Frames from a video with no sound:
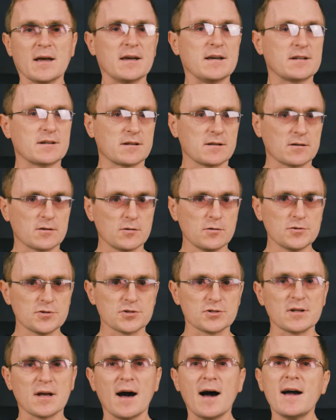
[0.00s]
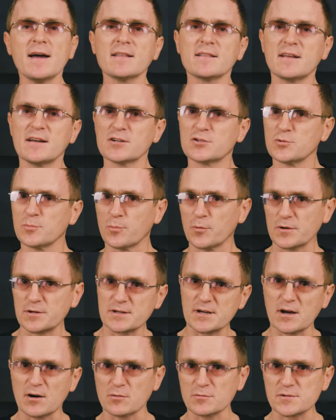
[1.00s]
In conclusion, I'd like to point
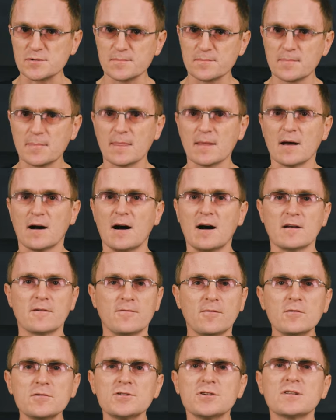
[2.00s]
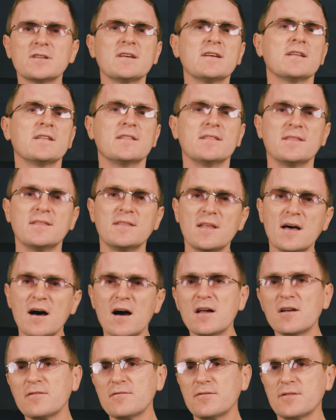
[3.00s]
out, unfortunately,
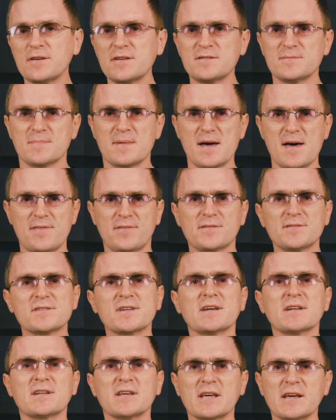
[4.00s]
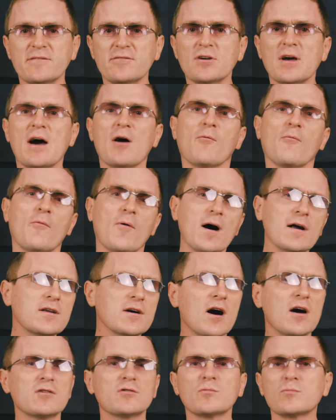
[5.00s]
none of these methods can give you a
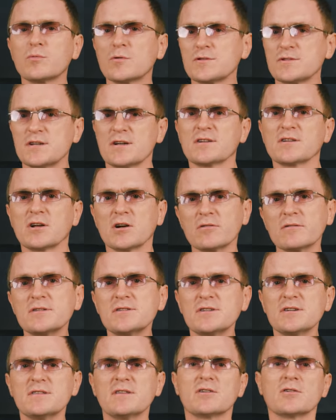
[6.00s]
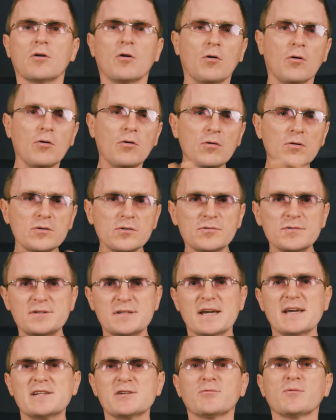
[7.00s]
100% guarantee that all your
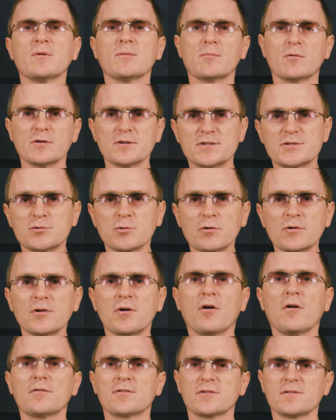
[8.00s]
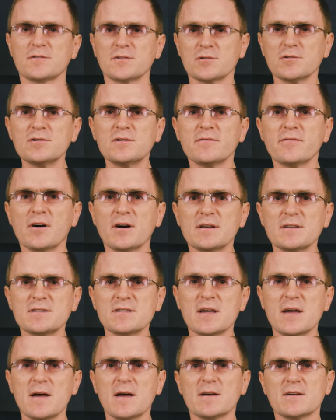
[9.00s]
data will be restored onto the new device,
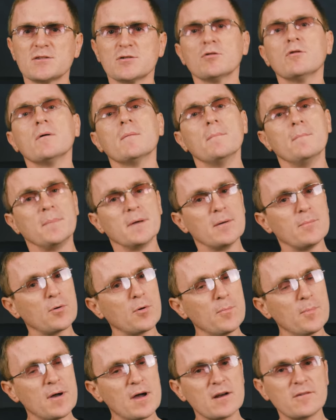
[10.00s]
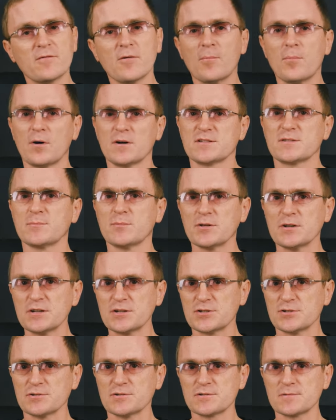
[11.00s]
so be prepared for possible
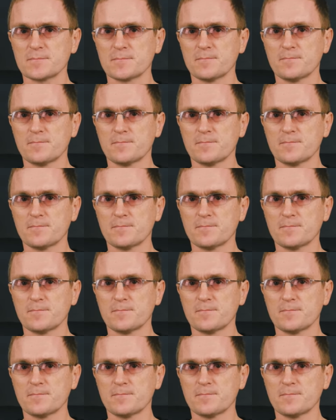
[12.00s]
issues.